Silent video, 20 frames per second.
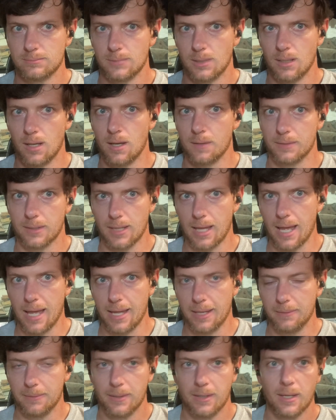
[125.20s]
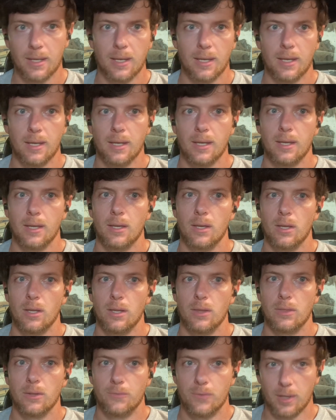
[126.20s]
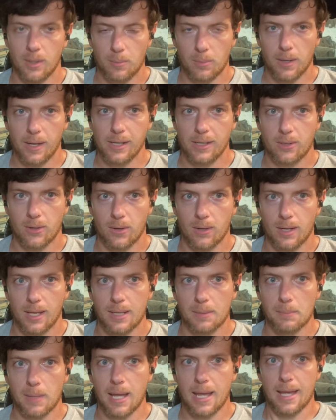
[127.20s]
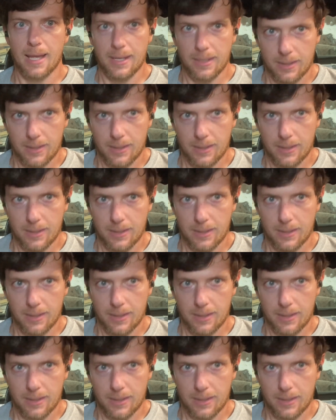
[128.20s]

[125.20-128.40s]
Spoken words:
off the line. The foot brake car like mine,